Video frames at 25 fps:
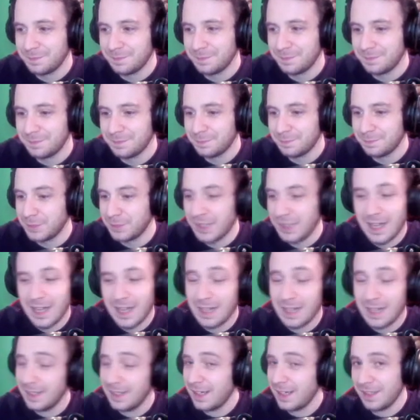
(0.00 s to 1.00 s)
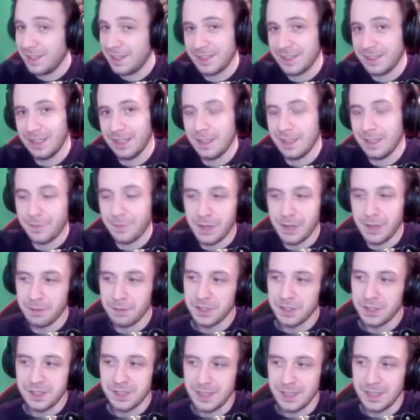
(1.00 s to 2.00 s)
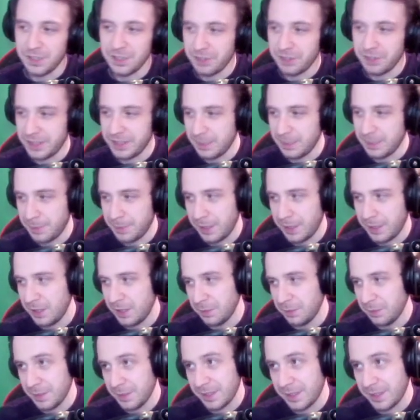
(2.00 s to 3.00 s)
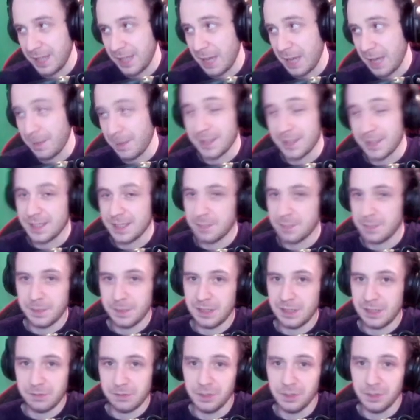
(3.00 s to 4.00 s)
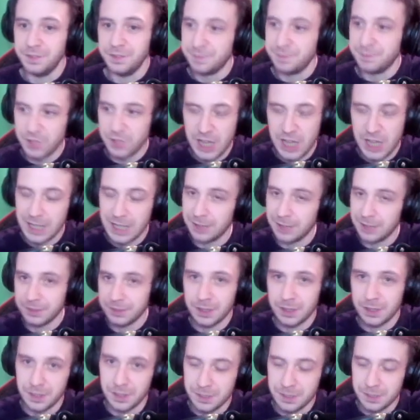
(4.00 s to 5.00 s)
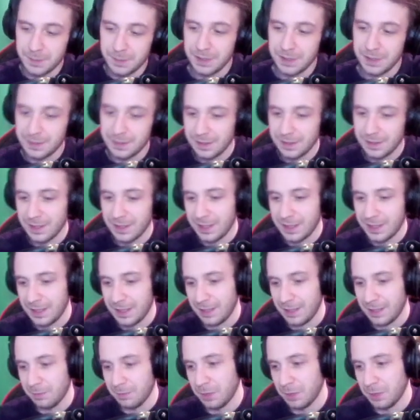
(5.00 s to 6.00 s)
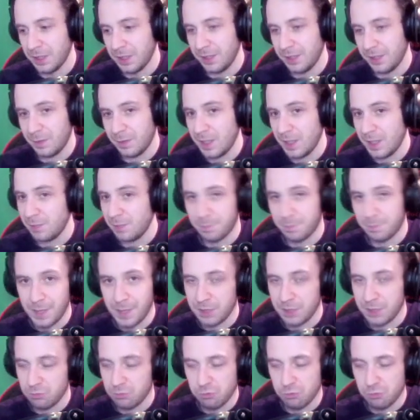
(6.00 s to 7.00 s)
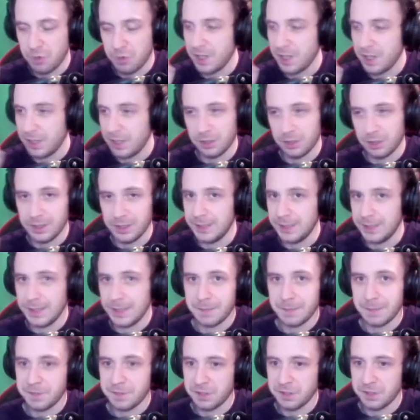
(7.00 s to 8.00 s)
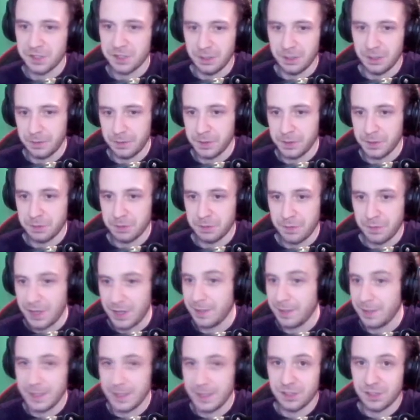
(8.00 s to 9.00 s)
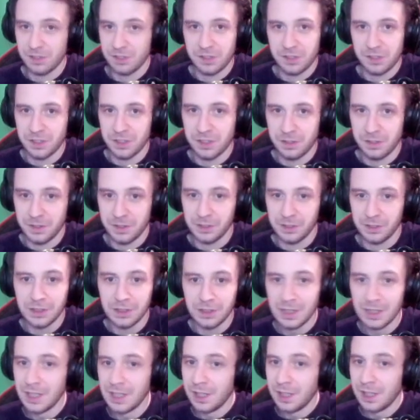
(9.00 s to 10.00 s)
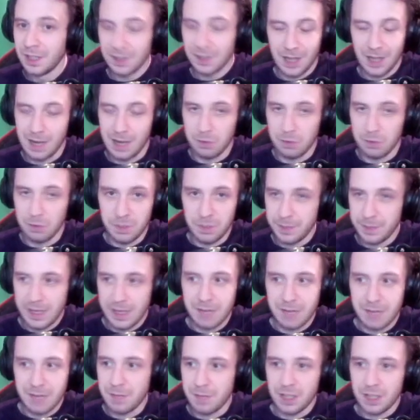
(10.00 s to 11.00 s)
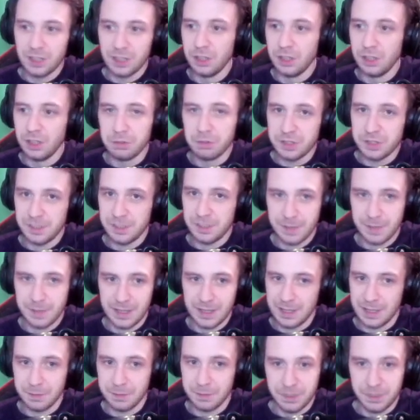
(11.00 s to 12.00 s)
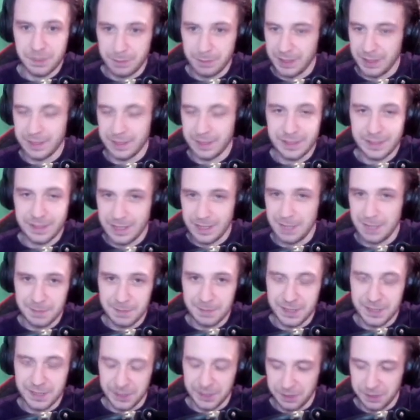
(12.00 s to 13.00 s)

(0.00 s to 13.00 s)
But yeah, like I say, if anyone's interested in picking up this game as a speed run, check out The Cosmic. He makes really good in-depth tutorials. Without his tutorial, I wouldn't be anywhere close to being able to play this game as I do.